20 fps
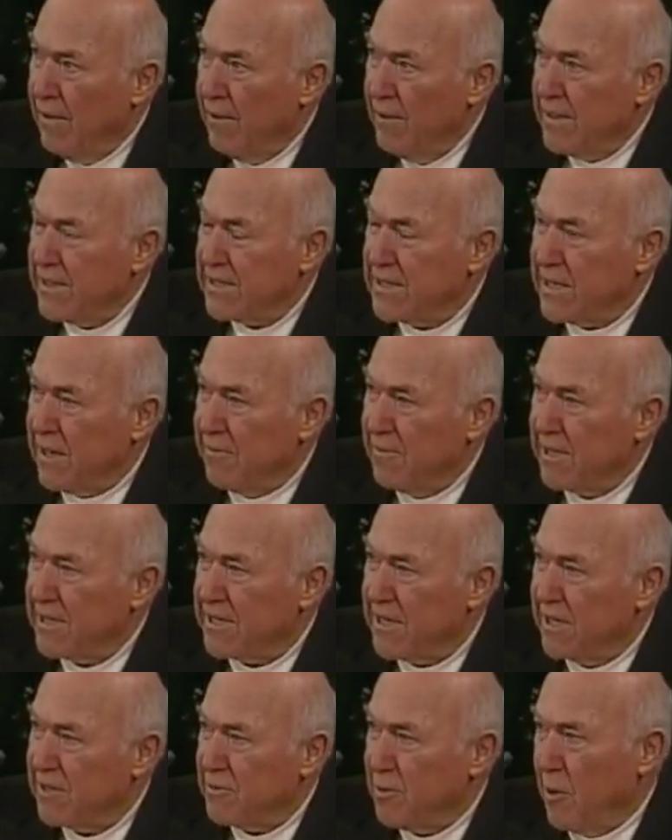when someone
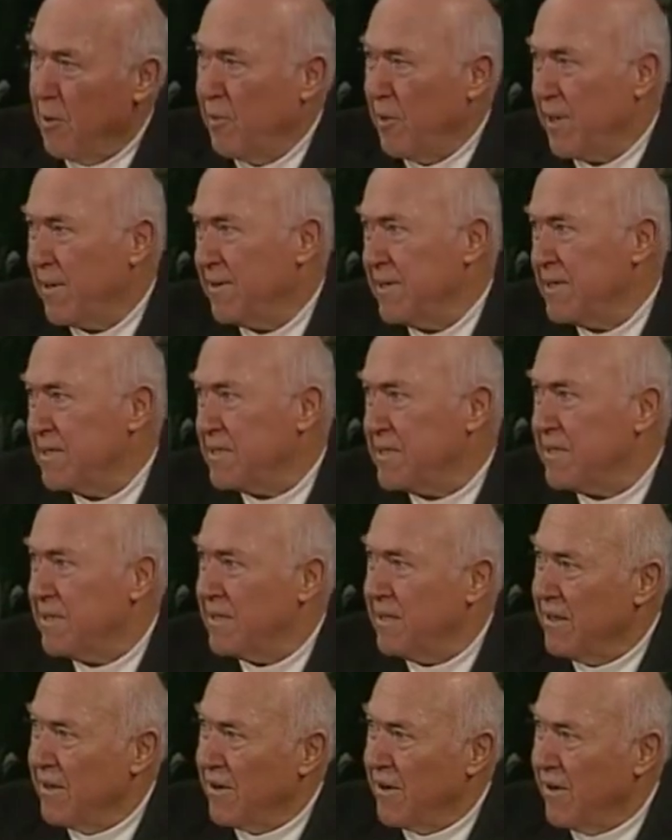says, Well, where is,
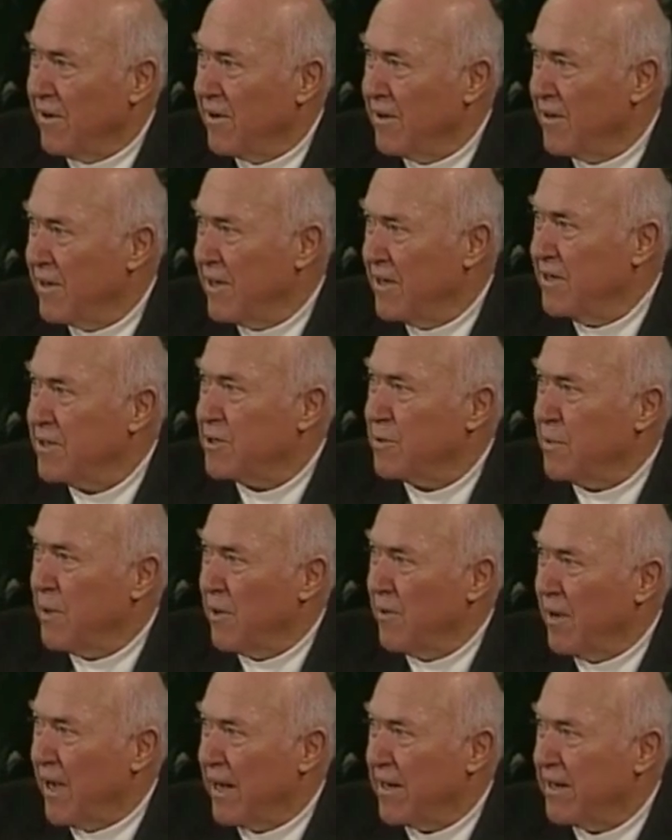you know, they used to be
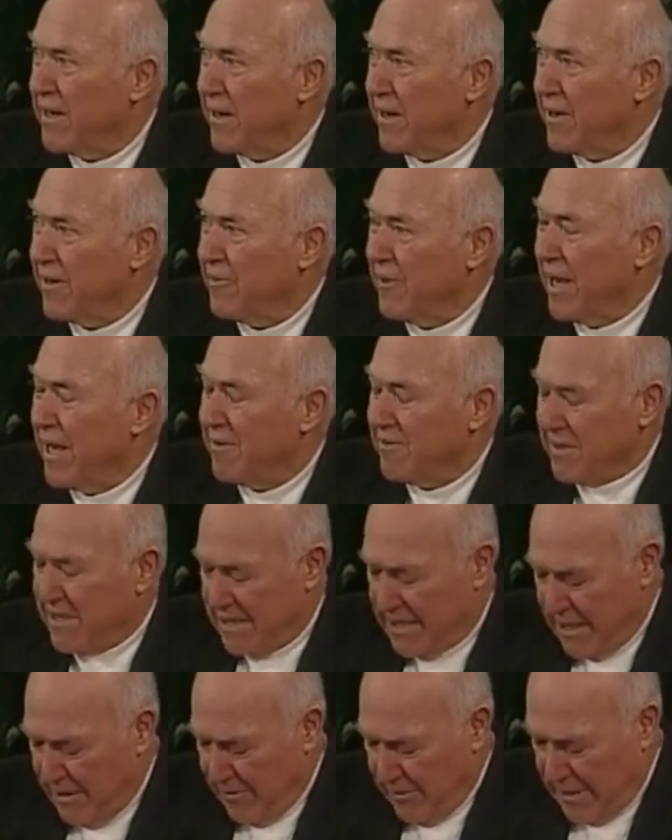around here, and we have to
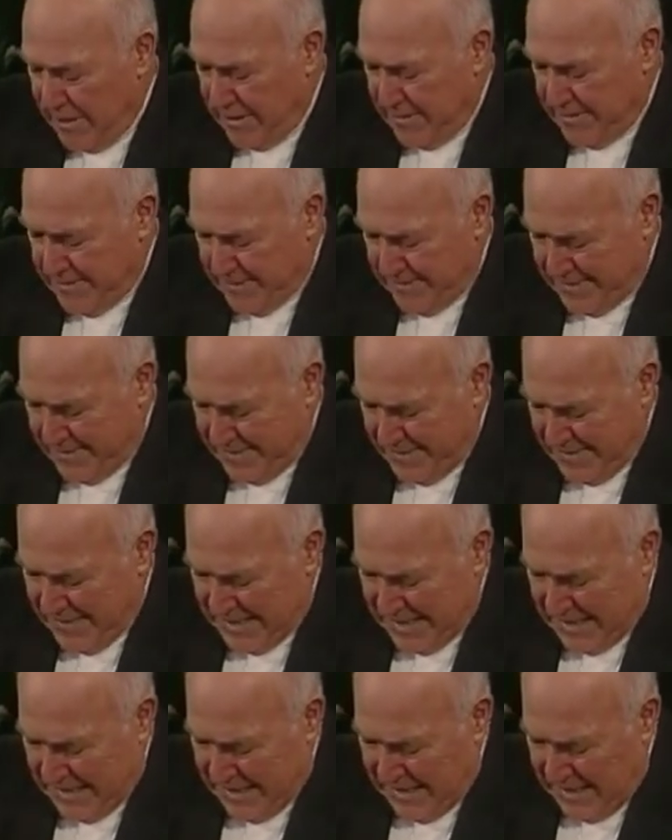say, Well,
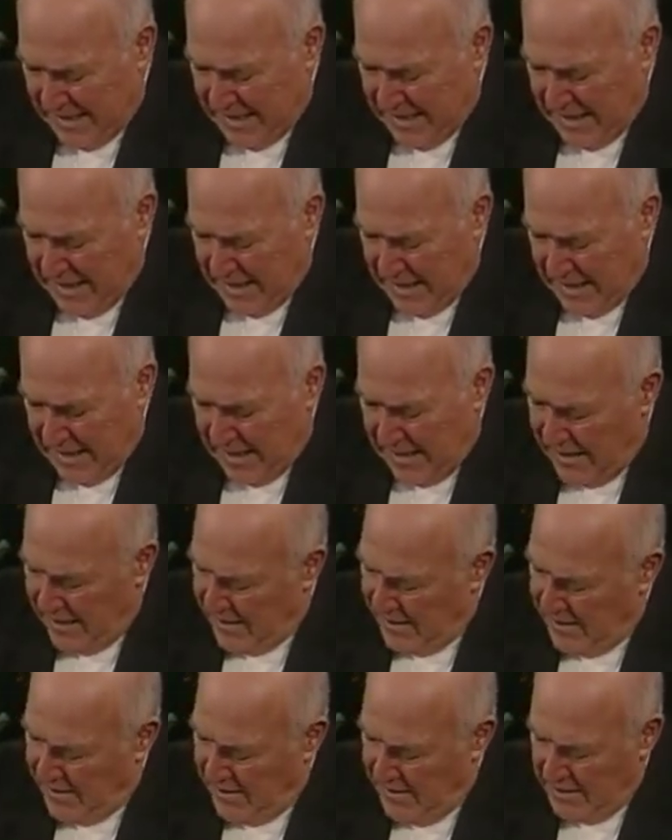you
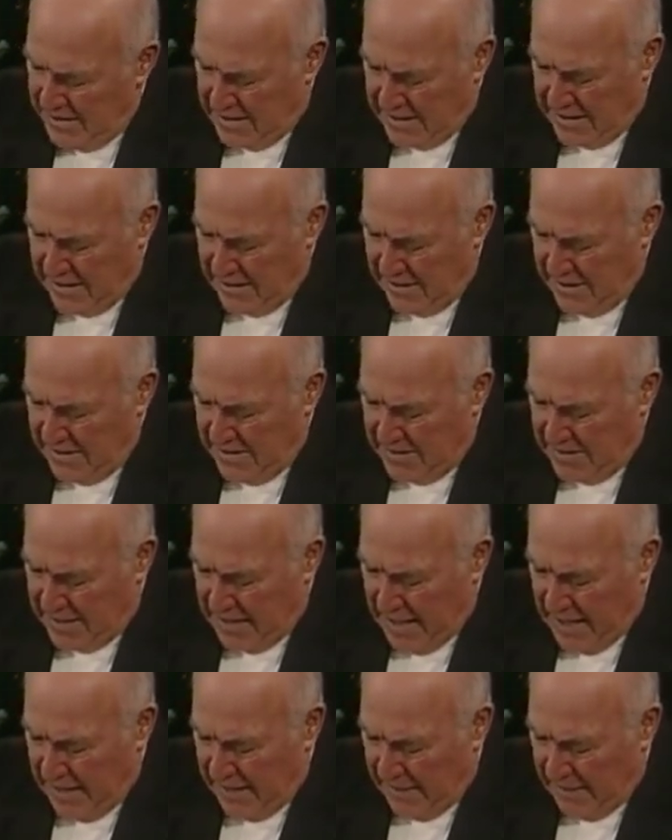know, it's sort of
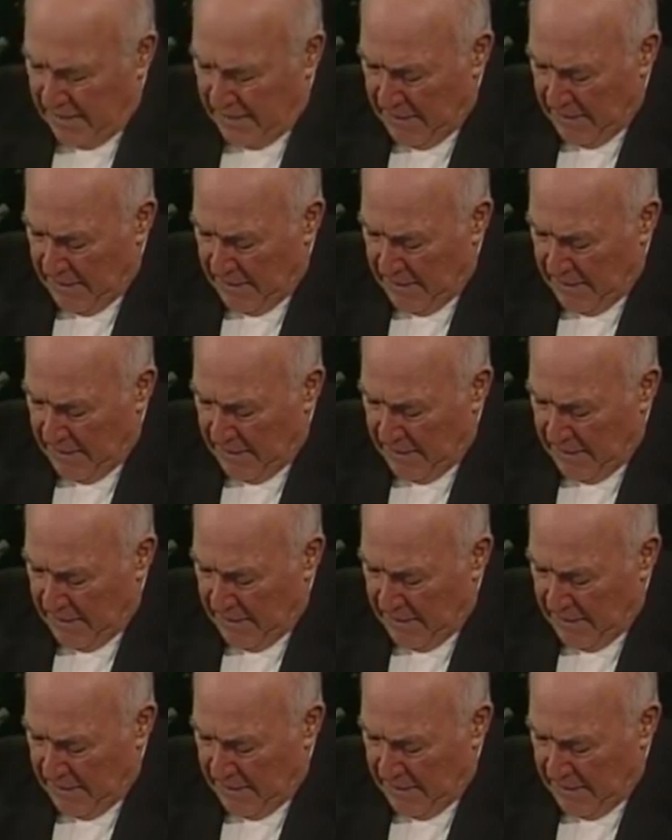sad.